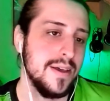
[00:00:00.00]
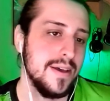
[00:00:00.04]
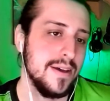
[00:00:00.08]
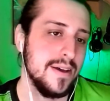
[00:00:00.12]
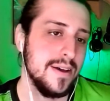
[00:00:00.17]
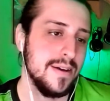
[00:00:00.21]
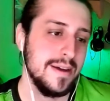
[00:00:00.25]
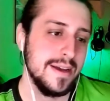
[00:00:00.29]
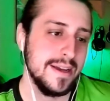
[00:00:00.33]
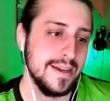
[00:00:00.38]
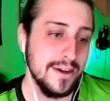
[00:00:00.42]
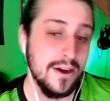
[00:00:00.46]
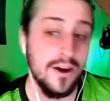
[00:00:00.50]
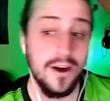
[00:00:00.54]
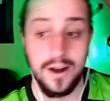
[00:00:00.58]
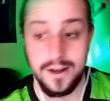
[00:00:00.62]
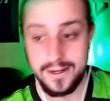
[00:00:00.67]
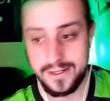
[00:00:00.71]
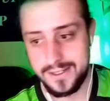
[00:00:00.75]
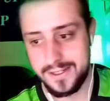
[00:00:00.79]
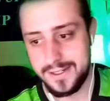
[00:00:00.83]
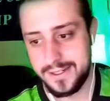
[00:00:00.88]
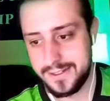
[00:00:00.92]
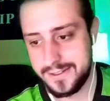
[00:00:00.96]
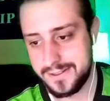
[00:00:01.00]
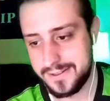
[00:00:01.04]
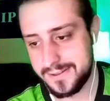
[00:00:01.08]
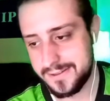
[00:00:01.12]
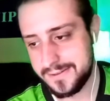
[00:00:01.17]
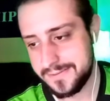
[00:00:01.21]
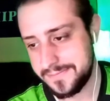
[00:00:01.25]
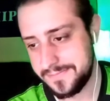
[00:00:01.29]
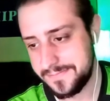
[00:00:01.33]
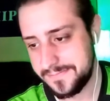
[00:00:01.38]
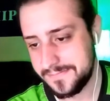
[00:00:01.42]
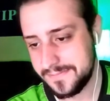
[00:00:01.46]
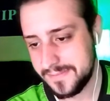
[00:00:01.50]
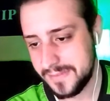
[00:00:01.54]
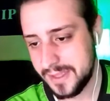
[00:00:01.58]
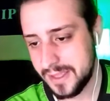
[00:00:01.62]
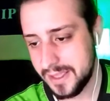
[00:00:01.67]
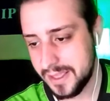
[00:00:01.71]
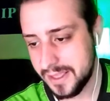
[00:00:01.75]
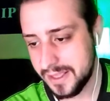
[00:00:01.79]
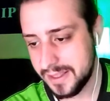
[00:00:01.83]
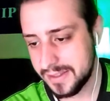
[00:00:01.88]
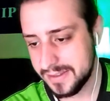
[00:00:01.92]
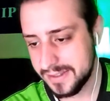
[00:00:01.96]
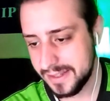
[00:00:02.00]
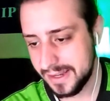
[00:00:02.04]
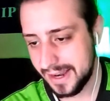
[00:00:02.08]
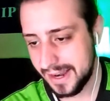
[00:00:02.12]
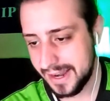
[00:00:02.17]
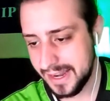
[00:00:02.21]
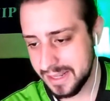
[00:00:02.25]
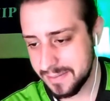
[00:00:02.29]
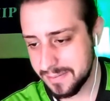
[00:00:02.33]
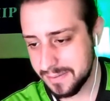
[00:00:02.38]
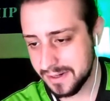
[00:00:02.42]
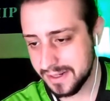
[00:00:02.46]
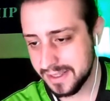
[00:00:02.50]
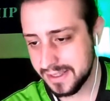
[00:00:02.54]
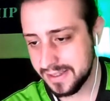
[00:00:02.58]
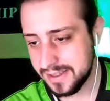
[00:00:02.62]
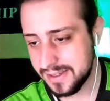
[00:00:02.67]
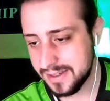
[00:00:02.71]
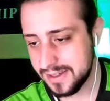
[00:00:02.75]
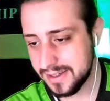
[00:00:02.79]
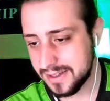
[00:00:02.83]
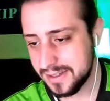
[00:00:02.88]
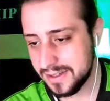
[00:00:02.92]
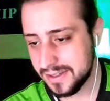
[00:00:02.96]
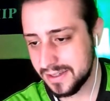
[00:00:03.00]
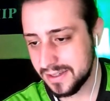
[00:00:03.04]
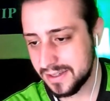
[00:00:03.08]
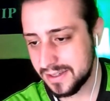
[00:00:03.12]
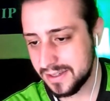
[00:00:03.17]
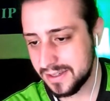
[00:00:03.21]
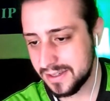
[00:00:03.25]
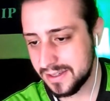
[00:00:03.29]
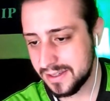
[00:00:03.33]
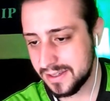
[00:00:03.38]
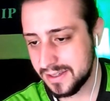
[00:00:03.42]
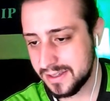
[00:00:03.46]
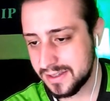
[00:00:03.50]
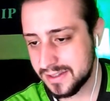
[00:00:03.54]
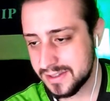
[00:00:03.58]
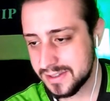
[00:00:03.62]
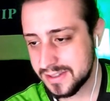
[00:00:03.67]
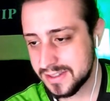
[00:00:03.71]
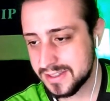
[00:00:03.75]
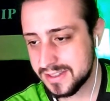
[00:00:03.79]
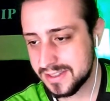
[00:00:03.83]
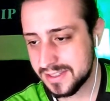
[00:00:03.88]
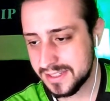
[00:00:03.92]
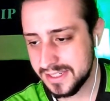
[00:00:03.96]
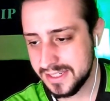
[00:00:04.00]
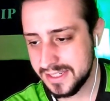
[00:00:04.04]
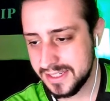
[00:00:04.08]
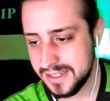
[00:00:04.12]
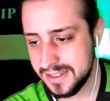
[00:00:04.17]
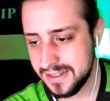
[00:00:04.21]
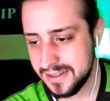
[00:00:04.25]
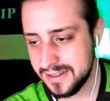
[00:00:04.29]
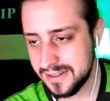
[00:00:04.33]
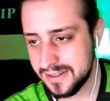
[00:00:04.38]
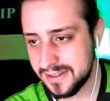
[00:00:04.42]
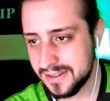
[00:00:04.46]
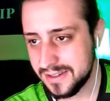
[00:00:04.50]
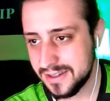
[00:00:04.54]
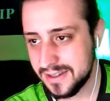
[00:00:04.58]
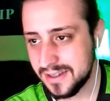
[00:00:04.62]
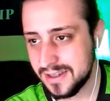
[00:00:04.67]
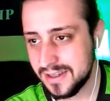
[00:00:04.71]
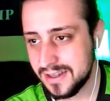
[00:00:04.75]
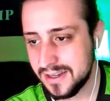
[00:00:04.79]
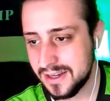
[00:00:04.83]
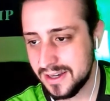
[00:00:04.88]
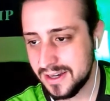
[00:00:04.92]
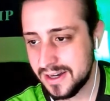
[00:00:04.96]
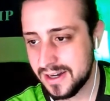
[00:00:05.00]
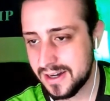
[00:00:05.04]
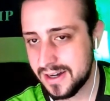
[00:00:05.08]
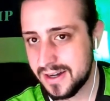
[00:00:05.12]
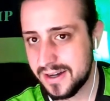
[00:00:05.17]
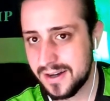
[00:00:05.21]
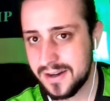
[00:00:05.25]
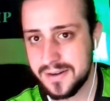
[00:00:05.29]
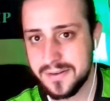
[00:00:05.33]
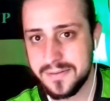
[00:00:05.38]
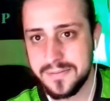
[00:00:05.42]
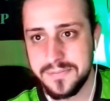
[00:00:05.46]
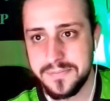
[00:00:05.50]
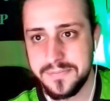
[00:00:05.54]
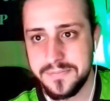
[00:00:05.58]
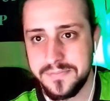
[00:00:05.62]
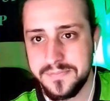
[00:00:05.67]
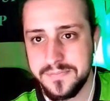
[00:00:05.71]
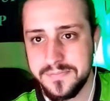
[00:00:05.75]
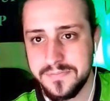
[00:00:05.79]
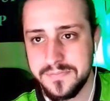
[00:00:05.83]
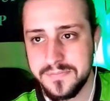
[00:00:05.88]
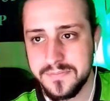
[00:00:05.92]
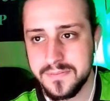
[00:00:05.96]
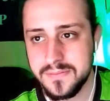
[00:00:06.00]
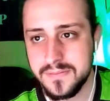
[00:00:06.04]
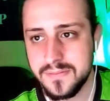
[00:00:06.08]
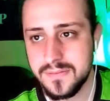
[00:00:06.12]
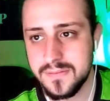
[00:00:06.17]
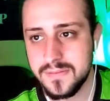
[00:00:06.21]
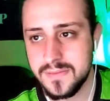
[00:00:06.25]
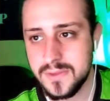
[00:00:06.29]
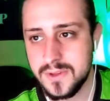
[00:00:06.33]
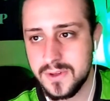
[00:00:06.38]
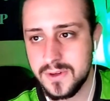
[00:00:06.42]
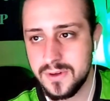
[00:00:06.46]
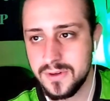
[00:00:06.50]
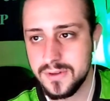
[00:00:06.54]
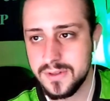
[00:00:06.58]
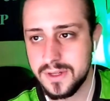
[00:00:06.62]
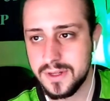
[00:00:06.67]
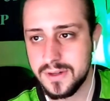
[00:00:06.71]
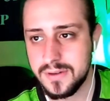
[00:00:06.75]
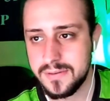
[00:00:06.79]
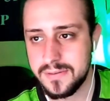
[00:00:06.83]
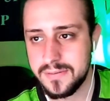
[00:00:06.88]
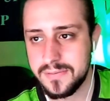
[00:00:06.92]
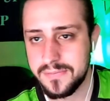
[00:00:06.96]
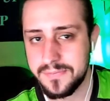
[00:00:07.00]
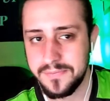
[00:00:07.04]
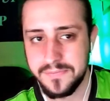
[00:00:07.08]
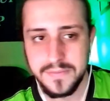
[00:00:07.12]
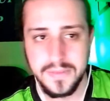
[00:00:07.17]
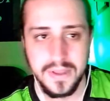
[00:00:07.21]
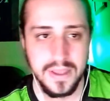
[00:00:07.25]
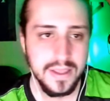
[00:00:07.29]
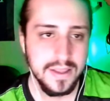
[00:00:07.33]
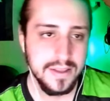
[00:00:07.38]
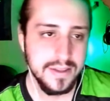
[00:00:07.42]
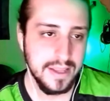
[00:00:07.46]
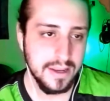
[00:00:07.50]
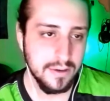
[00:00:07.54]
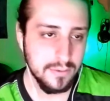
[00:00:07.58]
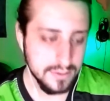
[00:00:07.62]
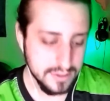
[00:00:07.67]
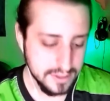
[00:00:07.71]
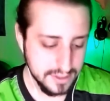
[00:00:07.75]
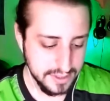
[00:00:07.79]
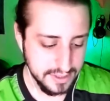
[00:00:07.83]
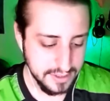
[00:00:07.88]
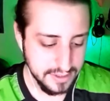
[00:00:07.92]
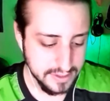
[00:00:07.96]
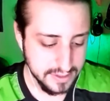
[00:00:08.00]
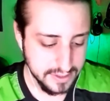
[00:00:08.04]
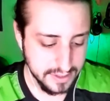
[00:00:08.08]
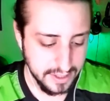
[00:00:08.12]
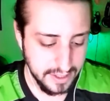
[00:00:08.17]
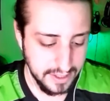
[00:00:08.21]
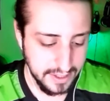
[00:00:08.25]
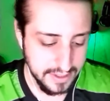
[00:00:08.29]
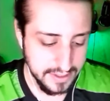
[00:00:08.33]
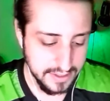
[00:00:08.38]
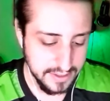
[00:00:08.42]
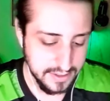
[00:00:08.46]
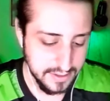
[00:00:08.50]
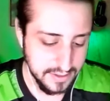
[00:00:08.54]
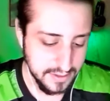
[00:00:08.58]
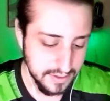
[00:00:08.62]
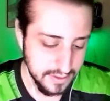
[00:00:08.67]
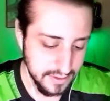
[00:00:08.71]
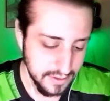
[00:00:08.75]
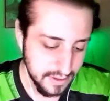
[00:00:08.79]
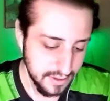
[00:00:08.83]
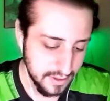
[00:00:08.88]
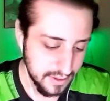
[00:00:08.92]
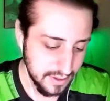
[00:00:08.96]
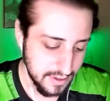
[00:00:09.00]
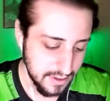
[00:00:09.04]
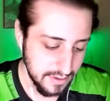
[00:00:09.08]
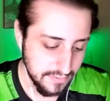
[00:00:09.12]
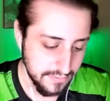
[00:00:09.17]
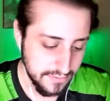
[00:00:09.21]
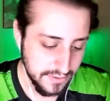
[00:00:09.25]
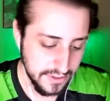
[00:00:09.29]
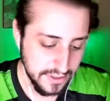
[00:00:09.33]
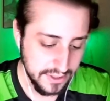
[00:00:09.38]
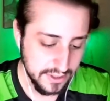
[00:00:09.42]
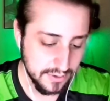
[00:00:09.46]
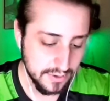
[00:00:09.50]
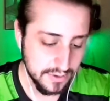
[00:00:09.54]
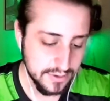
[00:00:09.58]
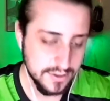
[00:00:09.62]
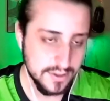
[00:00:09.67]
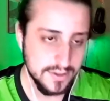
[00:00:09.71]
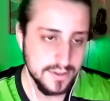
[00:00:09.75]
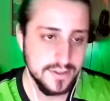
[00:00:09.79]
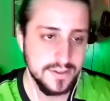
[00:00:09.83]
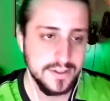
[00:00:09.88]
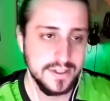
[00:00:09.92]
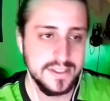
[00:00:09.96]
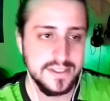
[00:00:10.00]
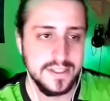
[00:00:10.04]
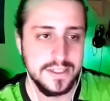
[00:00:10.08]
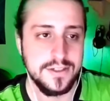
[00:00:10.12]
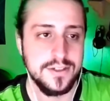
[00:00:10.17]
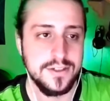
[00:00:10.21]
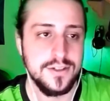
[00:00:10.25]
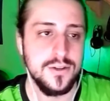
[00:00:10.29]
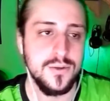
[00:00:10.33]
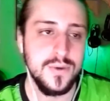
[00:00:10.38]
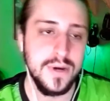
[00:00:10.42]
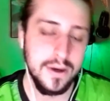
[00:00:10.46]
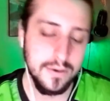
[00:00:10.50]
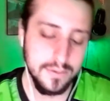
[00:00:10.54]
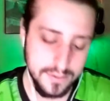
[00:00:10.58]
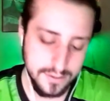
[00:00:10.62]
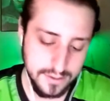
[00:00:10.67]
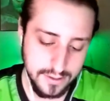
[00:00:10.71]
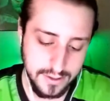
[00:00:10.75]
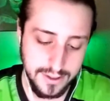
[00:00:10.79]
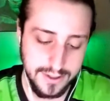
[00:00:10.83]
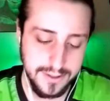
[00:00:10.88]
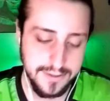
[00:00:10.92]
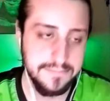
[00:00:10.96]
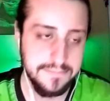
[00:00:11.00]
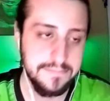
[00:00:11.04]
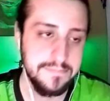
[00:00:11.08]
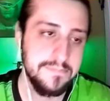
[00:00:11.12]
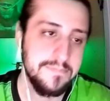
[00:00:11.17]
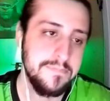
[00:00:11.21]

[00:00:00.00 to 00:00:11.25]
My God, guys. Did anybody see? Hold on. Did anyone see this guy's video on Justice League? It's like 2 hours long.